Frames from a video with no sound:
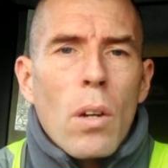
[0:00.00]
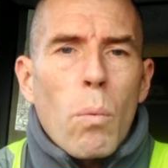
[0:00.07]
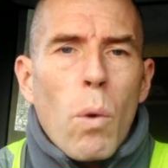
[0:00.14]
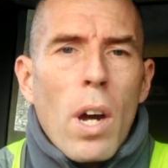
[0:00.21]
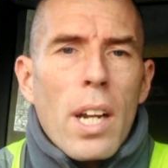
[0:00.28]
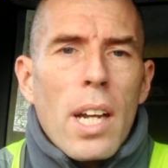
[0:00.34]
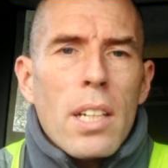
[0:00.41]

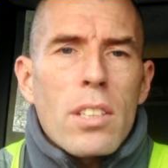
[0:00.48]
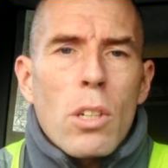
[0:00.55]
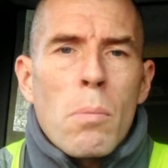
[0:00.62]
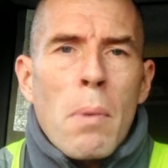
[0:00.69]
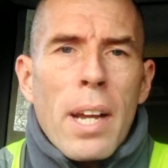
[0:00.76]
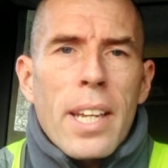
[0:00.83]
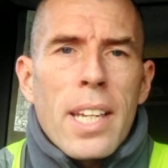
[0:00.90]
What I
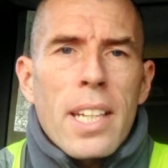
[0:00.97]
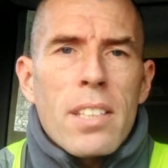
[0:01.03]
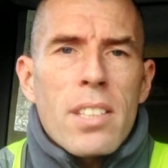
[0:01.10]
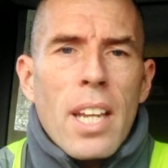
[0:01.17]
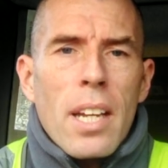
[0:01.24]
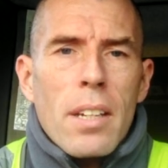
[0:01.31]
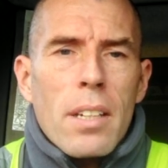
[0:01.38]
do, my
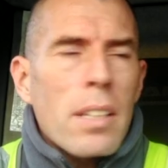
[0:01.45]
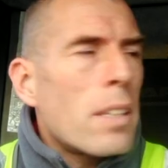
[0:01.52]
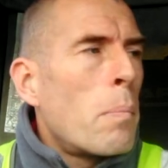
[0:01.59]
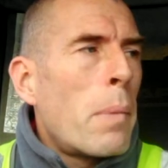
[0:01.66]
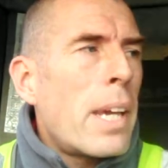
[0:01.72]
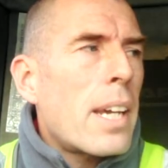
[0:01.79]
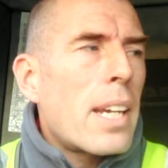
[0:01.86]
kids
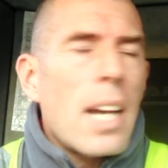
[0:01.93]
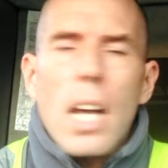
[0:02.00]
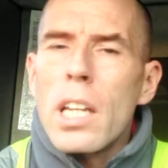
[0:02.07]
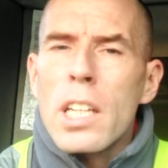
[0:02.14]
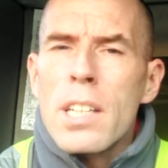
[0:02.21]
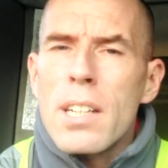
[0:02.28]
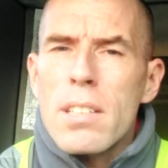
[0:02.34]
they make
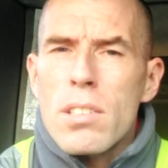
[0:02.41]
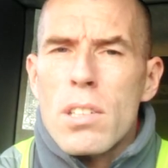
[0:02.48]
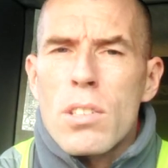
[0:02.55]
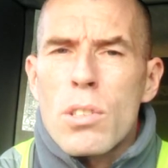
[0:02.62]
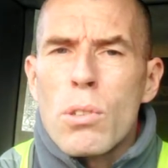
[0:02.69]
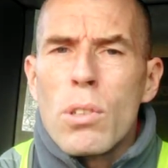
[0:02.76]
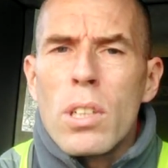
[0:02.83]
calendars at
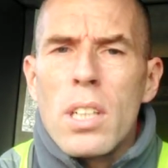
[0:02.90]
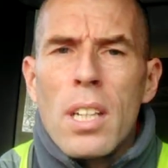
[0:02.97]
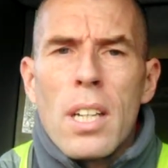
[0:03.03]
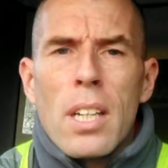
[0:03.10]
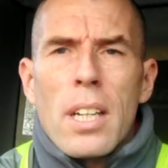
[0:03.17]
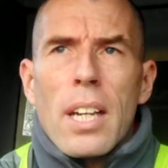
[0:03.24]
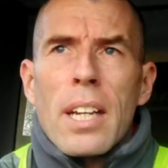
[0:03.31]
school,
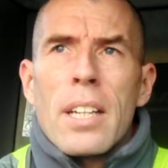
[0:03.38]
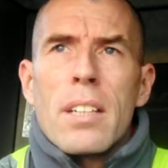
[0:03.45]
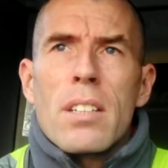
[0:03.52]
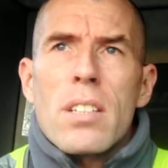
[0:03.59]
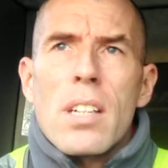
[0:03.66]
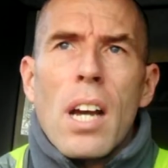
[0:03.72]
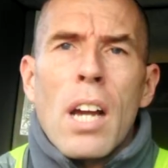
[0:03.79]

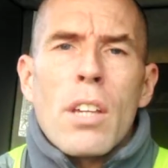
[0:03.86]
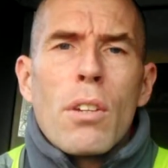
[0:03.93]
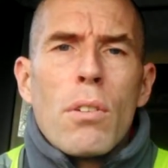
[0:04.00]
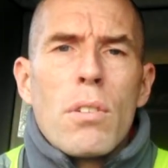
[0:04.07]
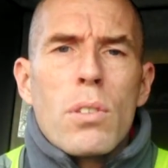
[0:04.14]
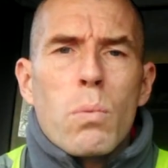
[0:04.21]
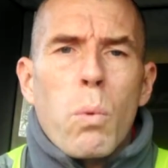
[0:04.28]
and I
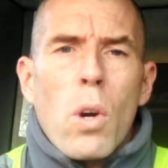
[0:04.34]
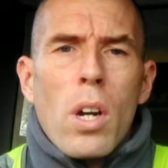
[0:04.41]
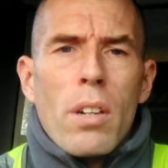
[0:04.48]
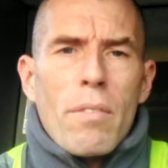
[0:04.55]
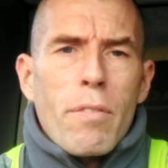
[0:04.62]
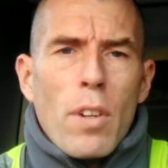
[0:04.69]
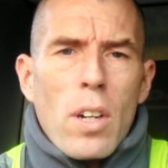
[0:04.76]
use
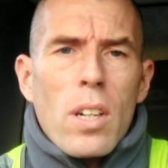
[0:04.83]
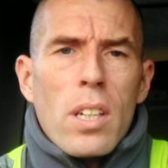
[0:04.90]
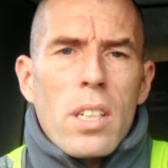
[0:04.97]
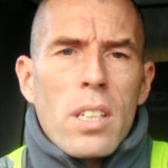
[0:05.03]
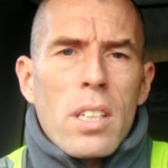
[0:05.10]
one for